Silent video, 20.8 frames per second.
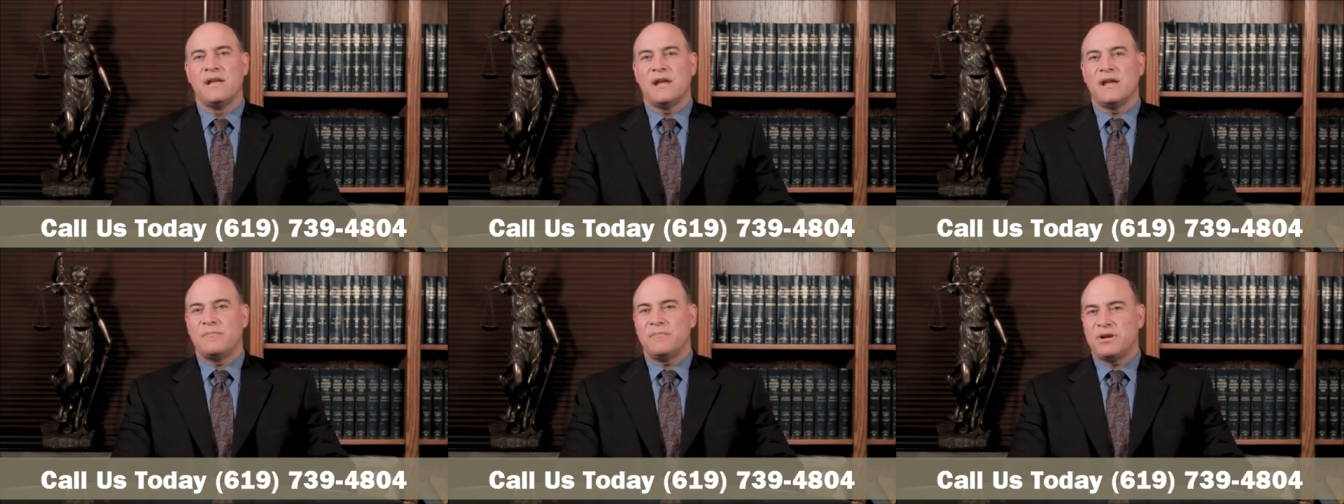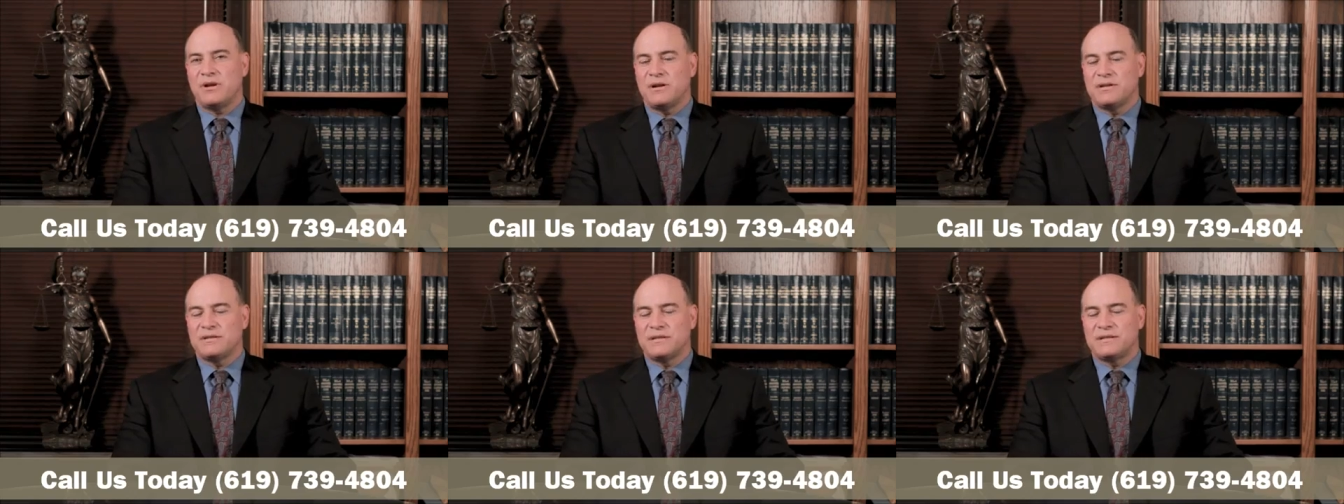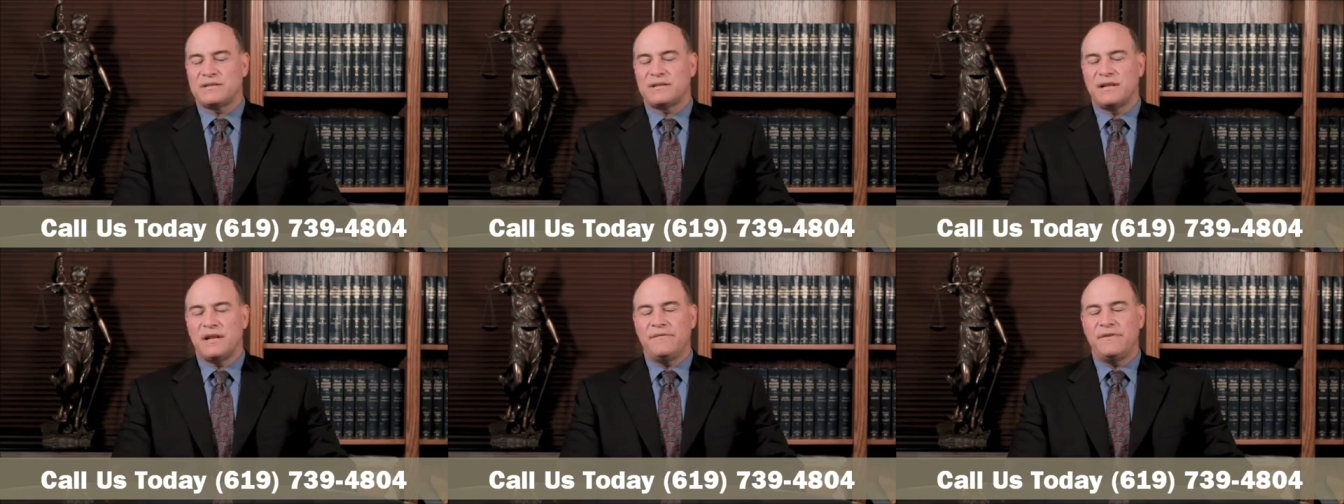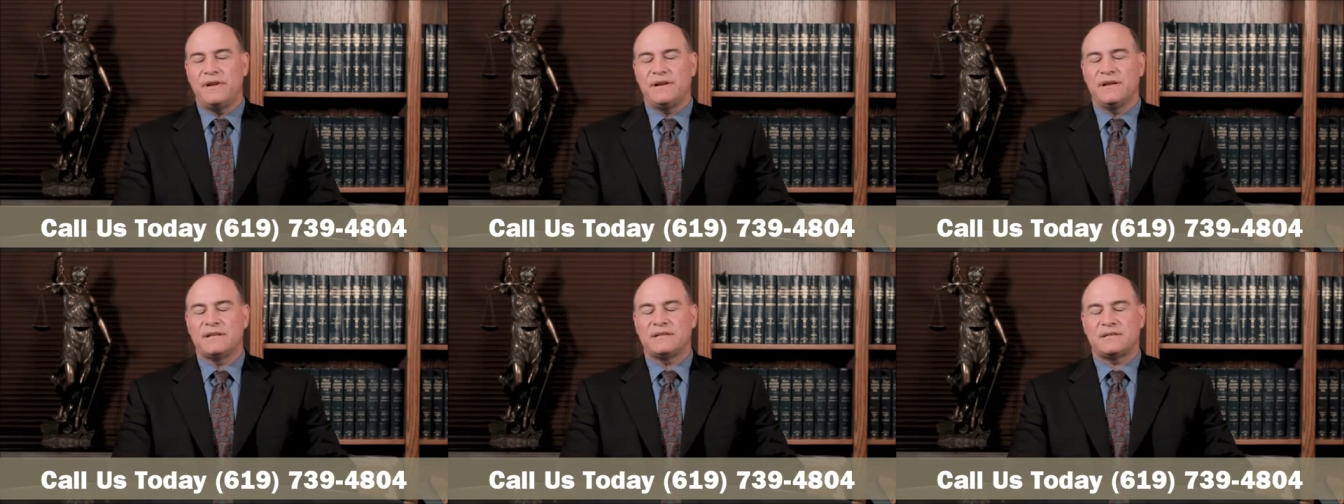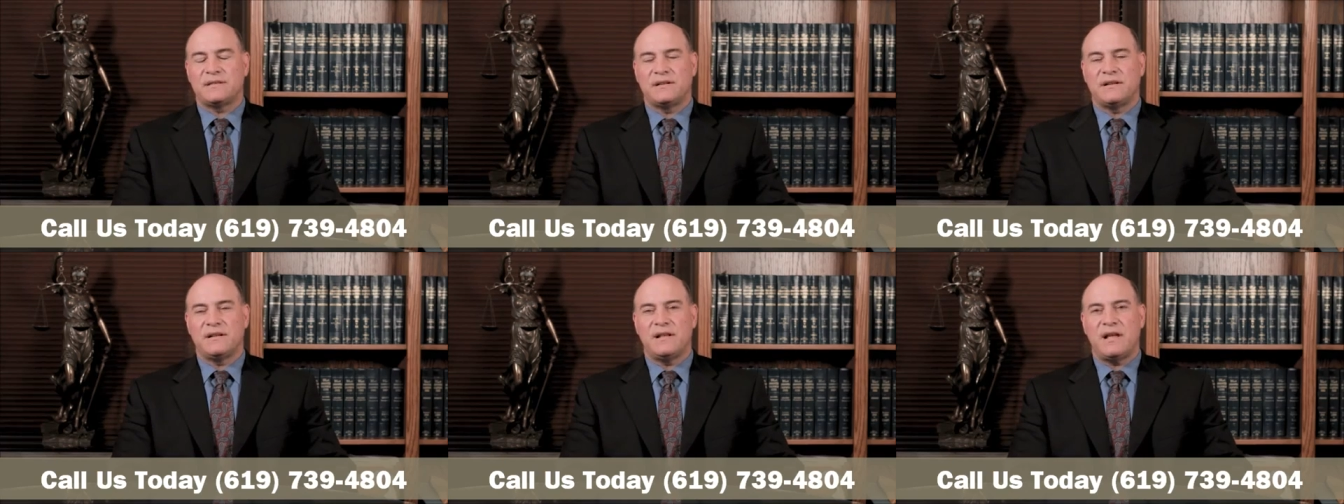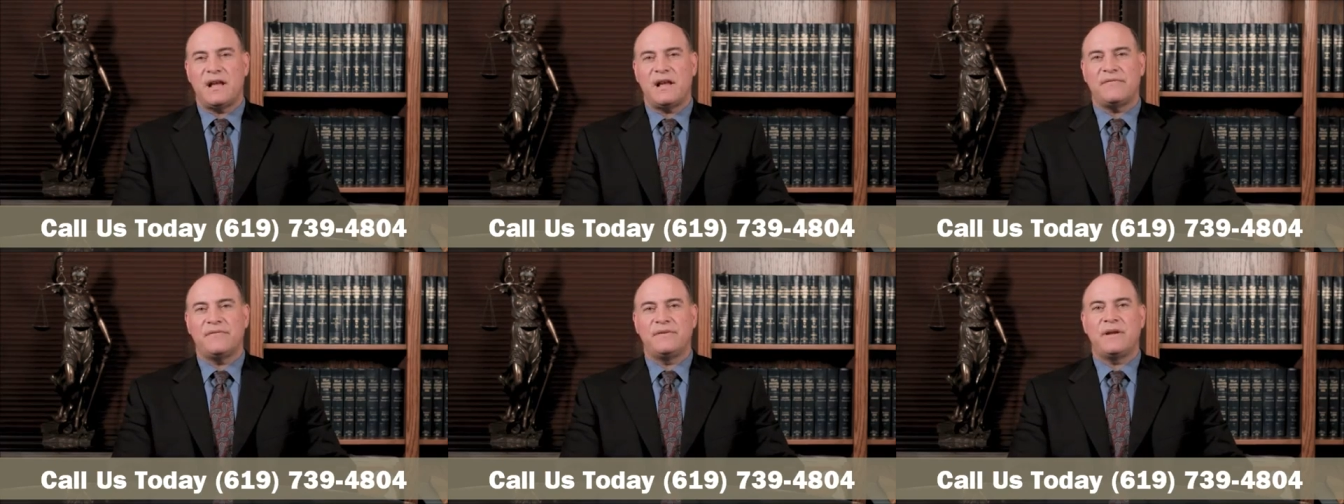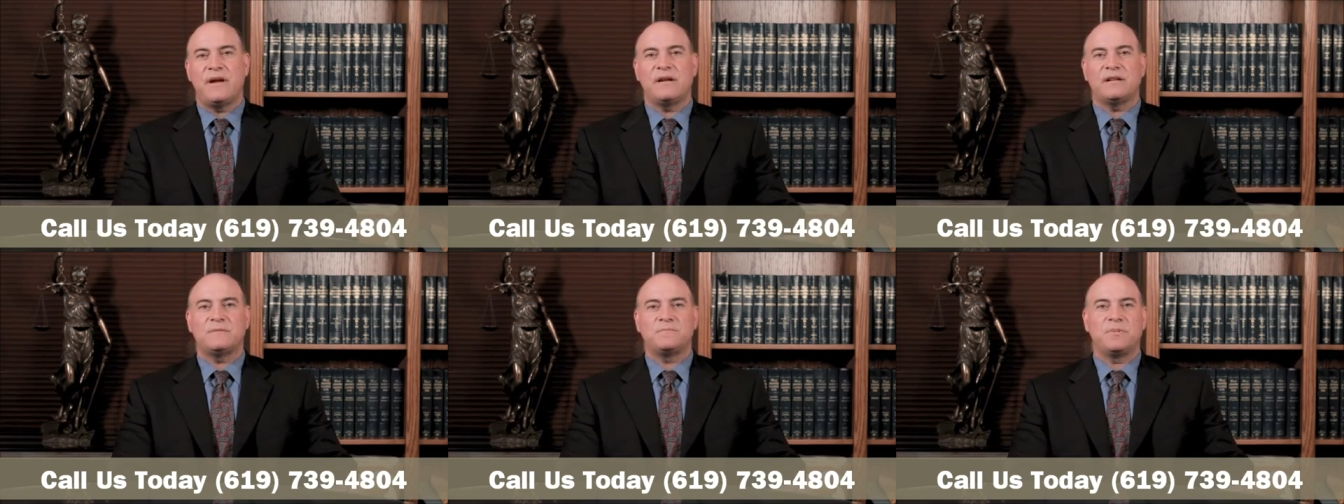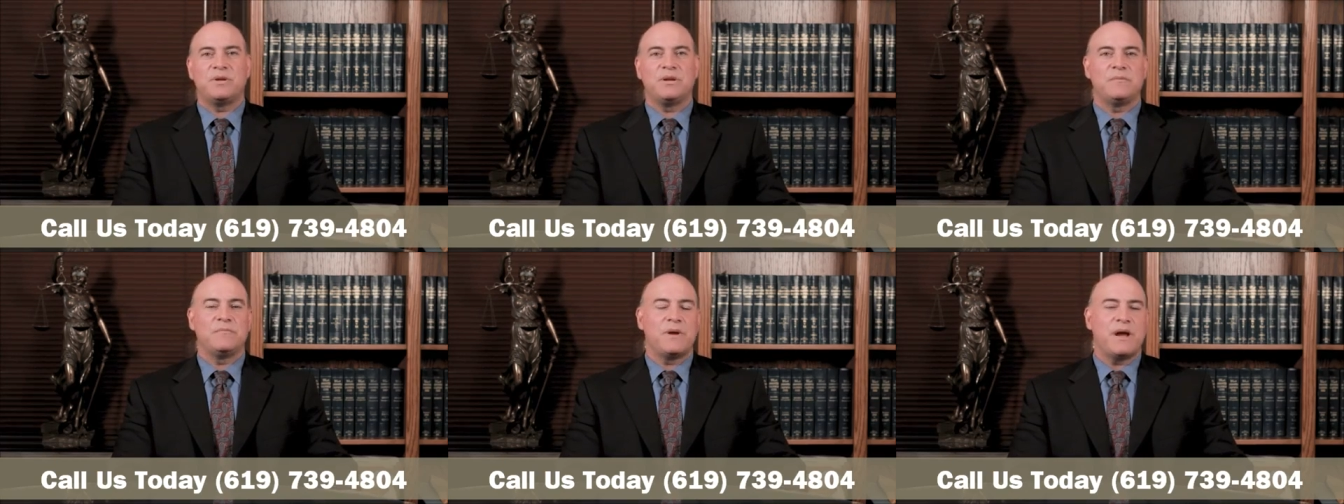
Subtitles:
And because it's living, it's still alive. Now it's being